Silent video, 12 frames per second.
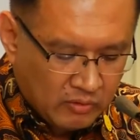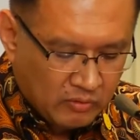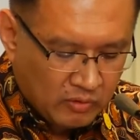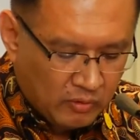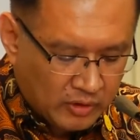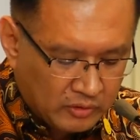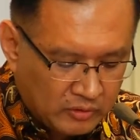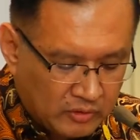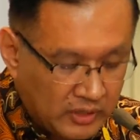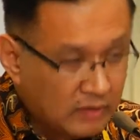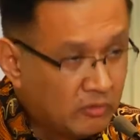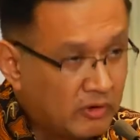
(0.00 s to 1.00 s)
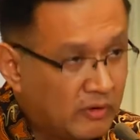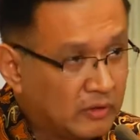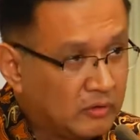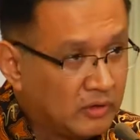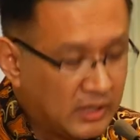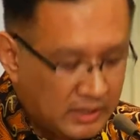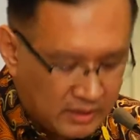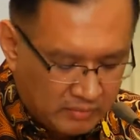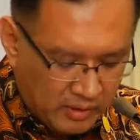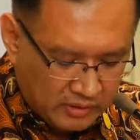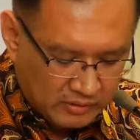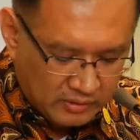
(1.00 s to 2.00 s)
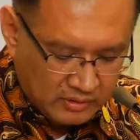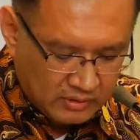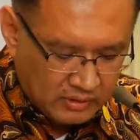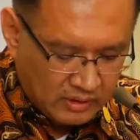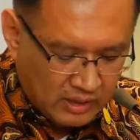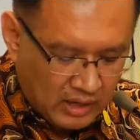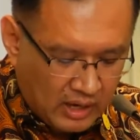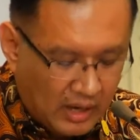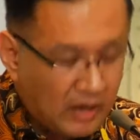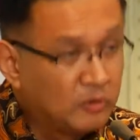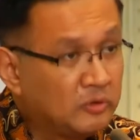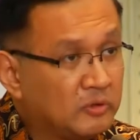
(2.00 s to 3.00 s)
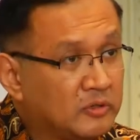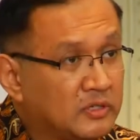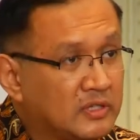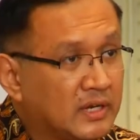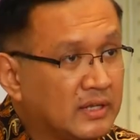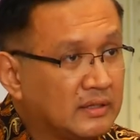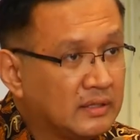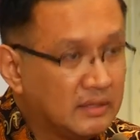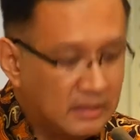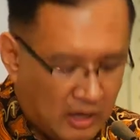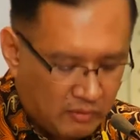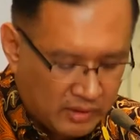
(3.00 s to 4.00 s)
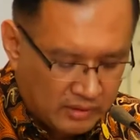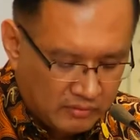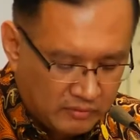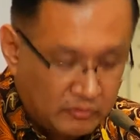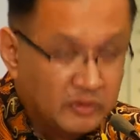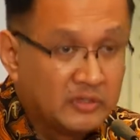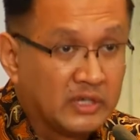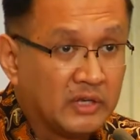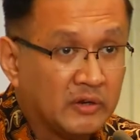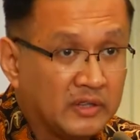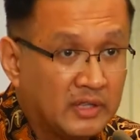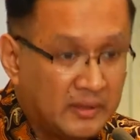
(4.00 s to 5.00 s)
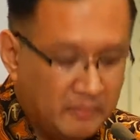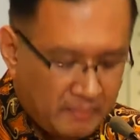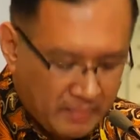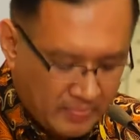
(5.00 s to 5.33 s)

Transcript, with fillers: We want to hear, we want to learn about how to strengthen our food security,